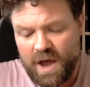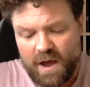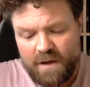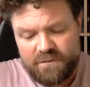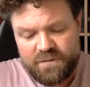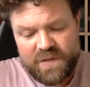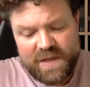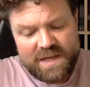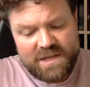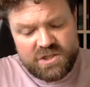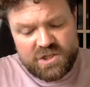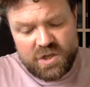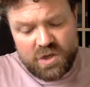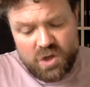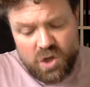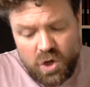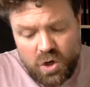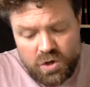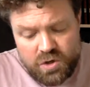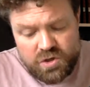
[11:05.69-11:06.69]
of things that
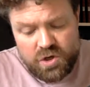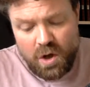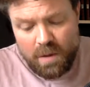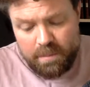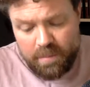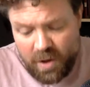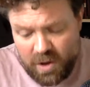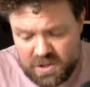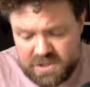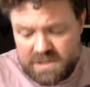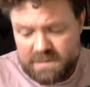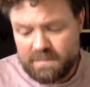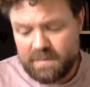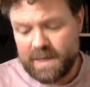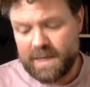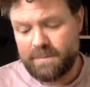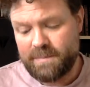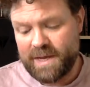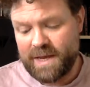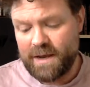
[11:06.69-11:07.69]
could not
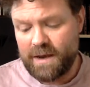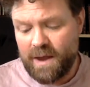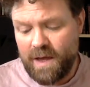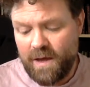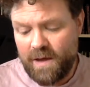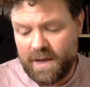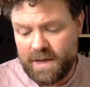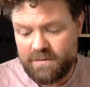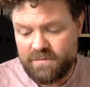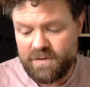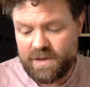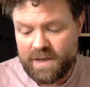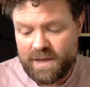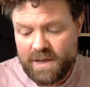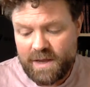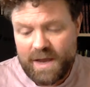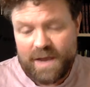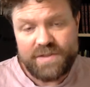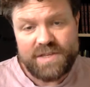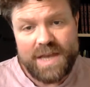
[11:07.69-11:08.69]
possibly be alive,
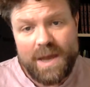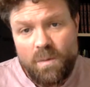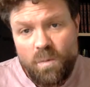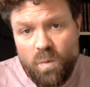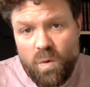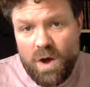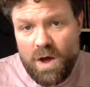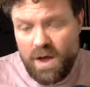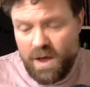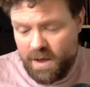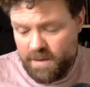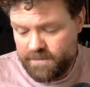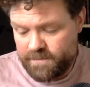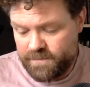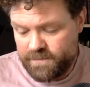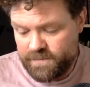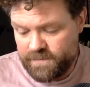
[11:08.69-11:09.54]
and yet were.